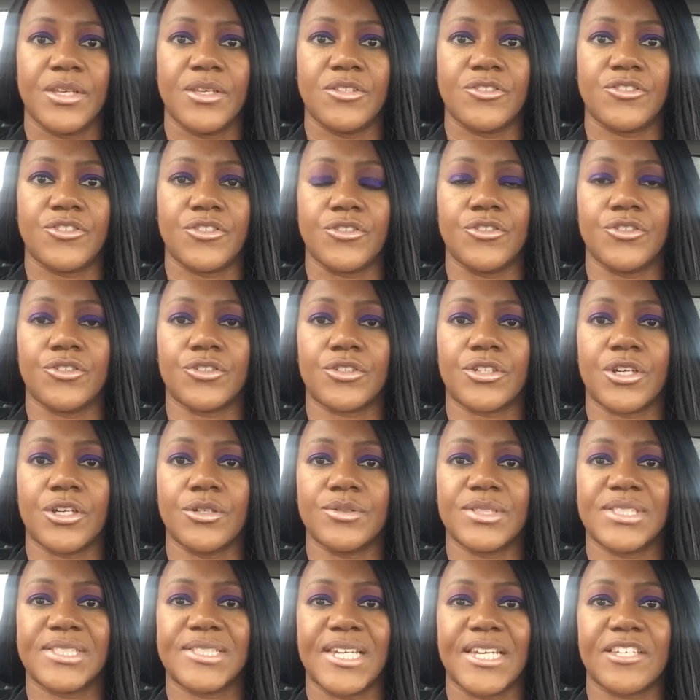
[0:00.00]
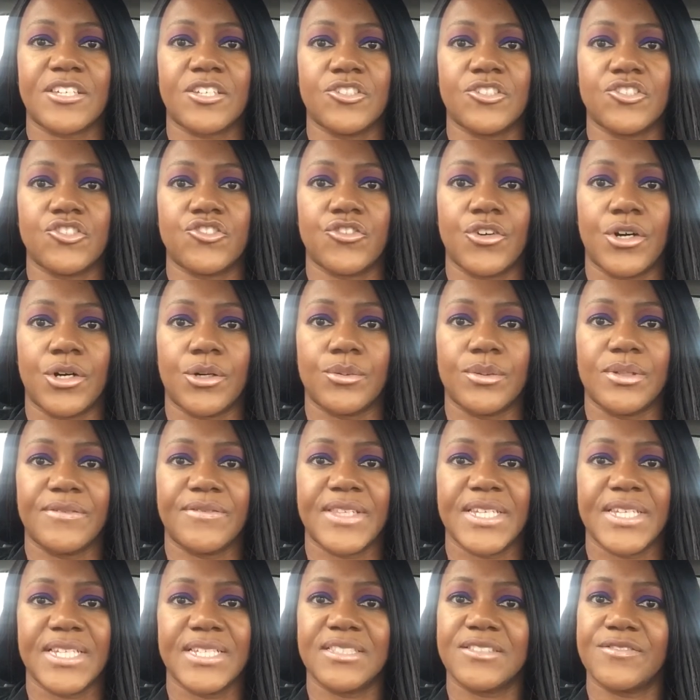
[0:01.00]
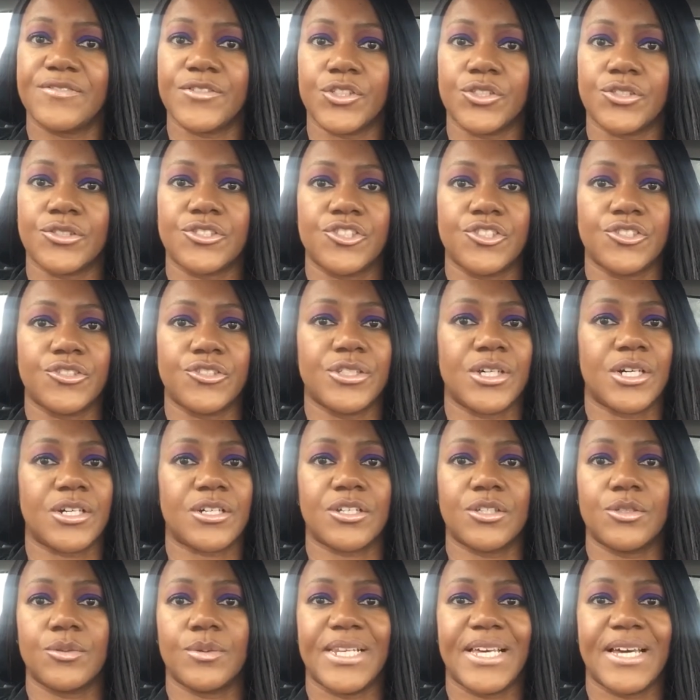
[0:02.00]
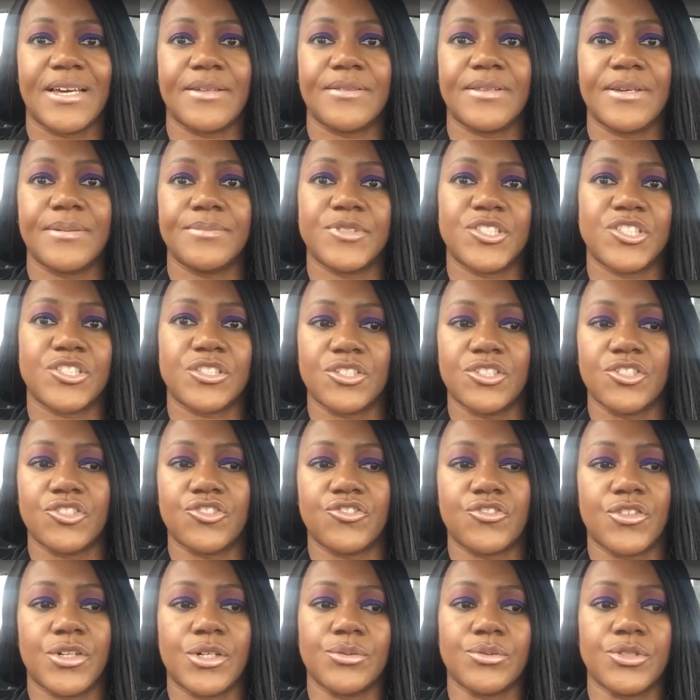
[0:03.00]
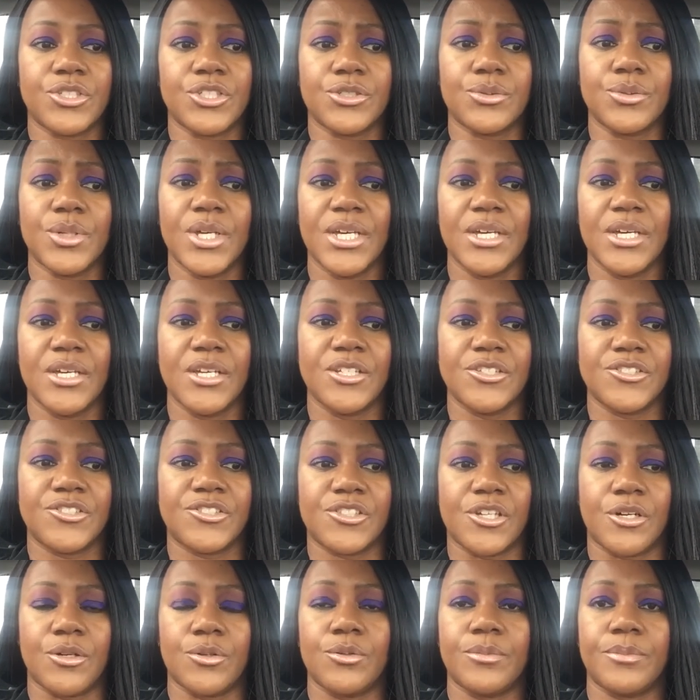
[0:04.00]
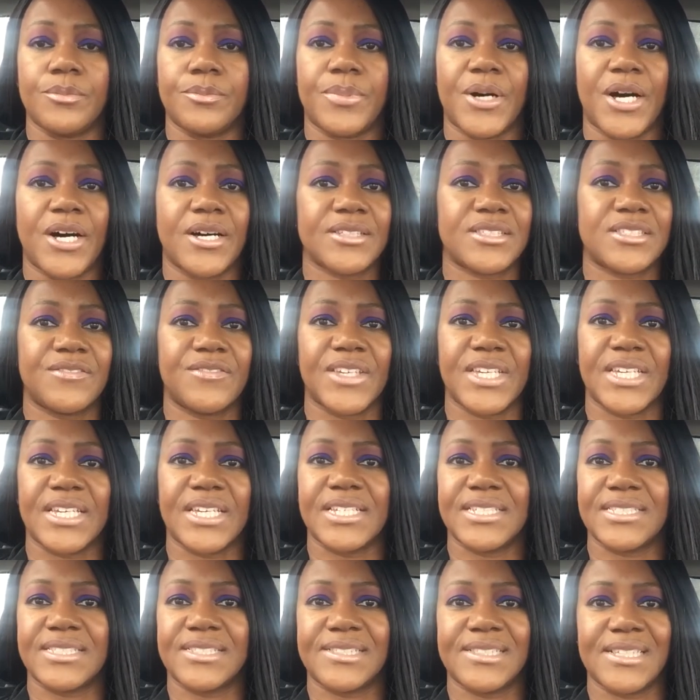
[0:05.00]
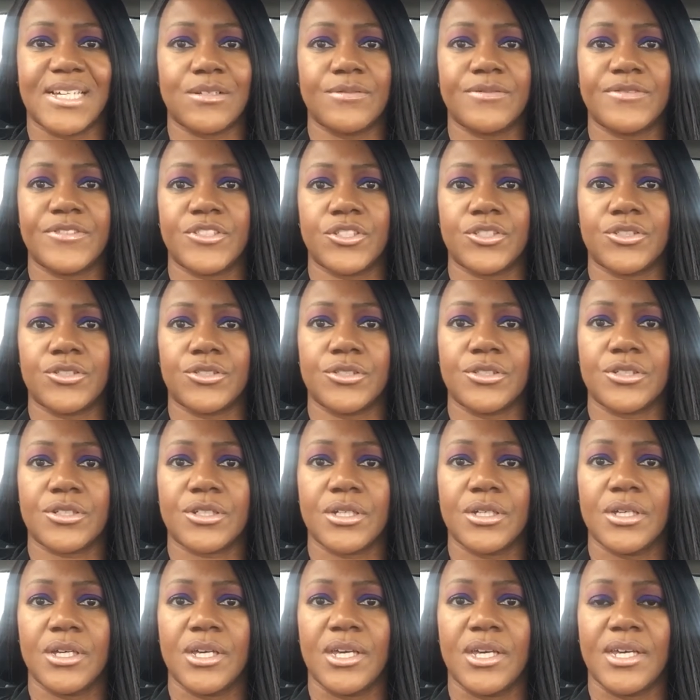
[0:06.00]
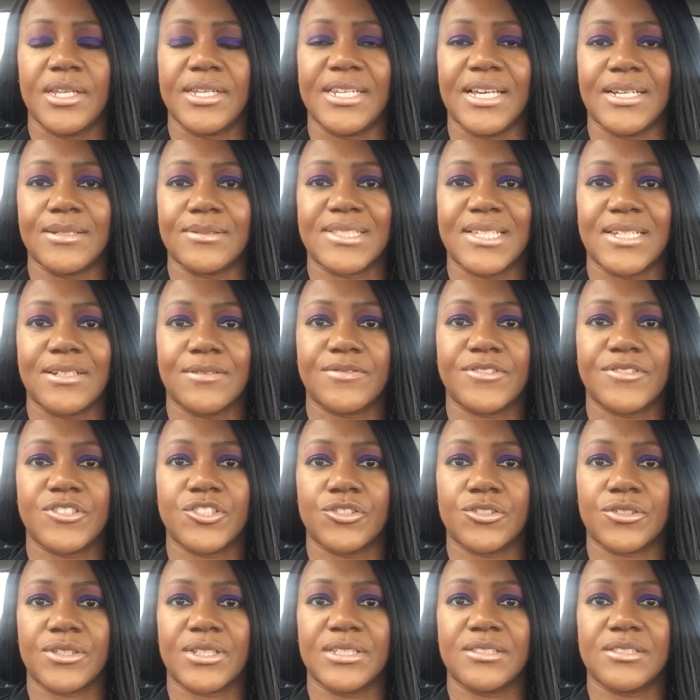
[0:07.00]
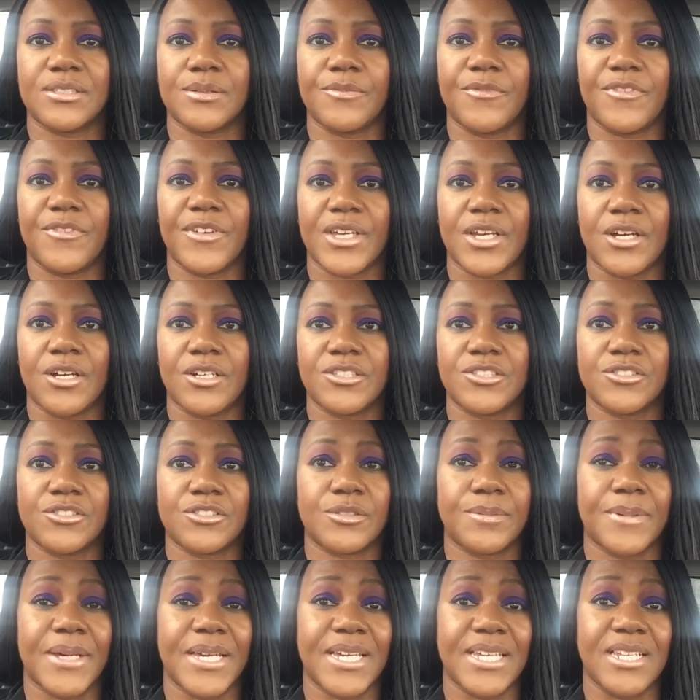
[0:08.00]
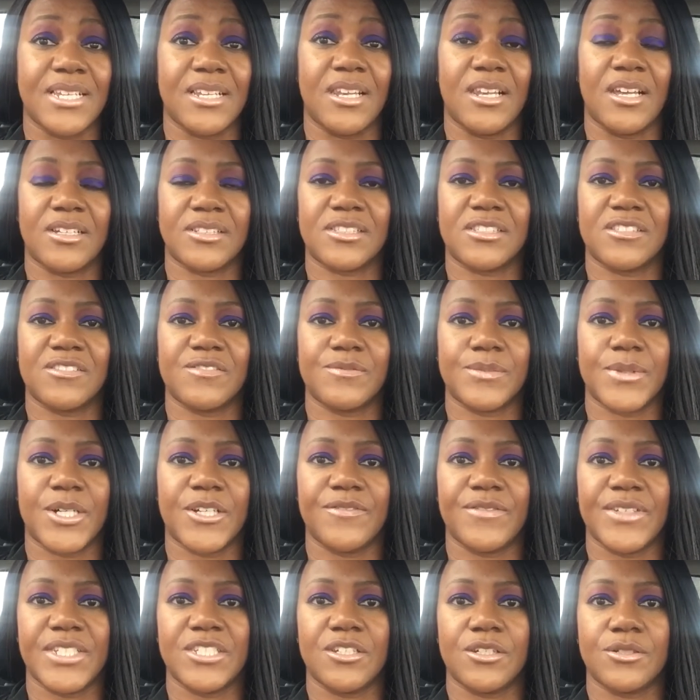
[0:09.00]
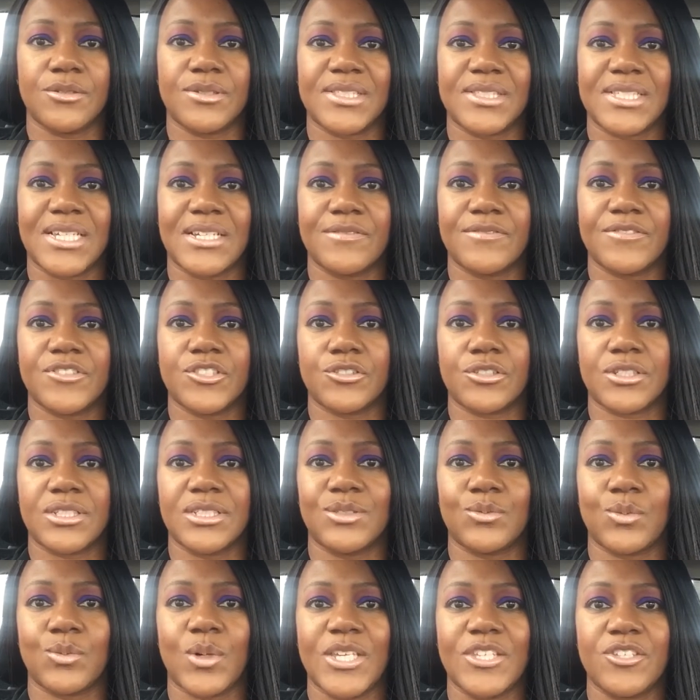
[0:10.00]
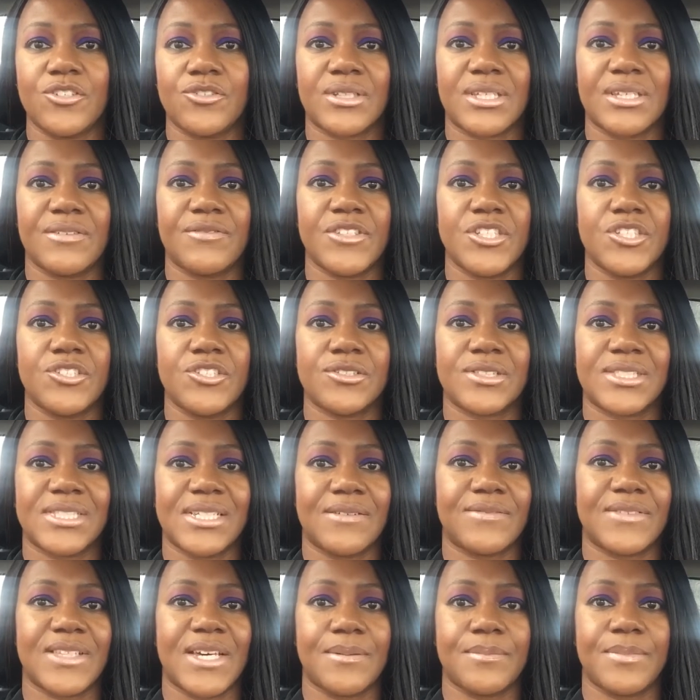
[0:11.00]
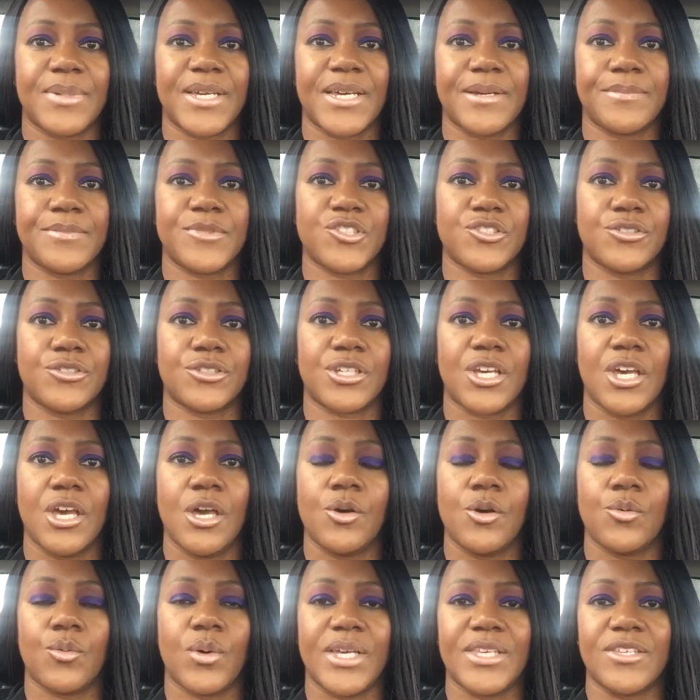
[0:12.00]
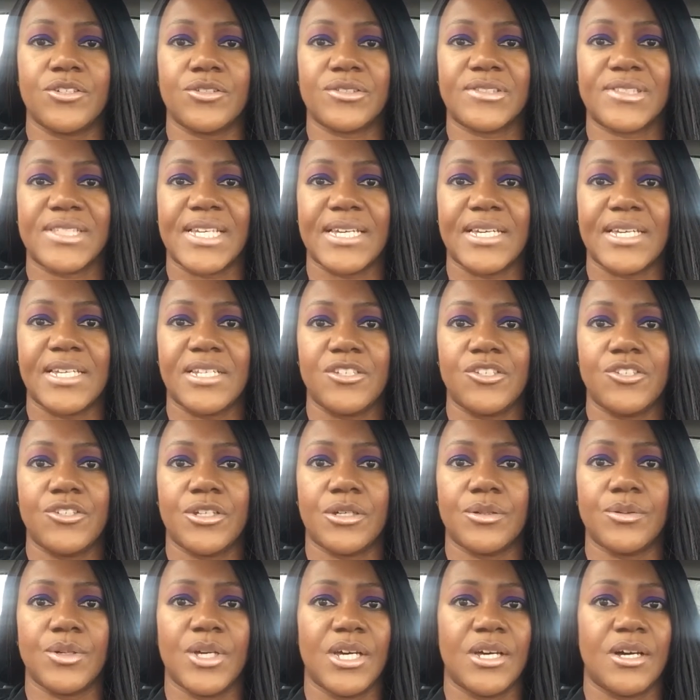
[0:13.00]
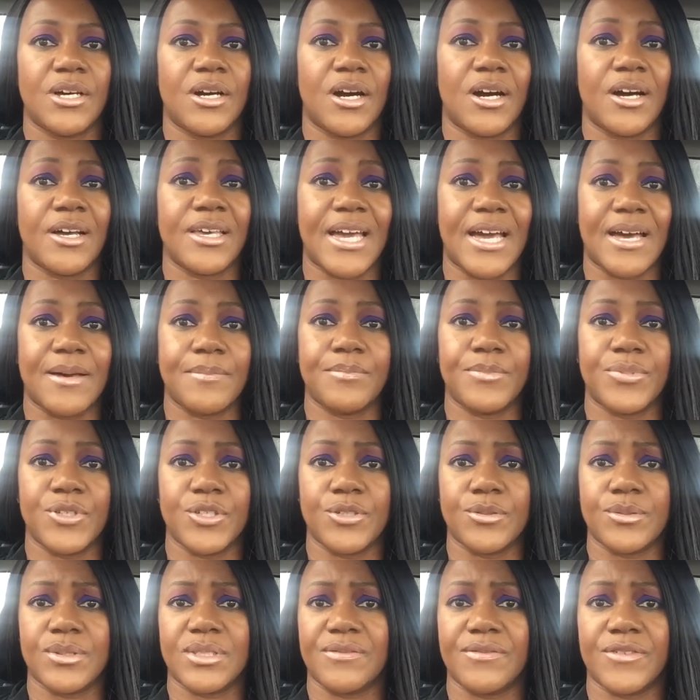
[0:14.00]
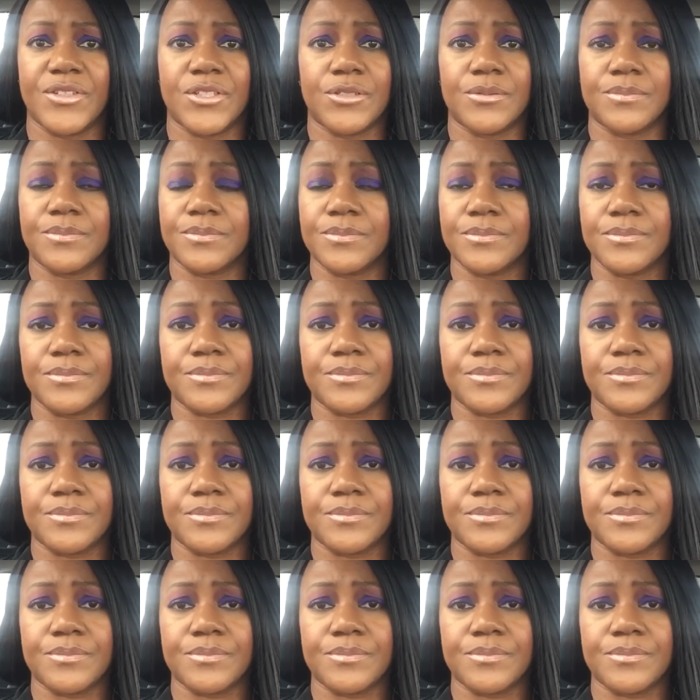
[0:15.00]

So you're going to take control of these thoughts. You're not going to allow them to control you. So part of it is self-talk. Now, self-talk is something I talk about in lots of my videos. Self-talk is where you're giving yourself that pep talk, where you're saying, you know, I am beautiful.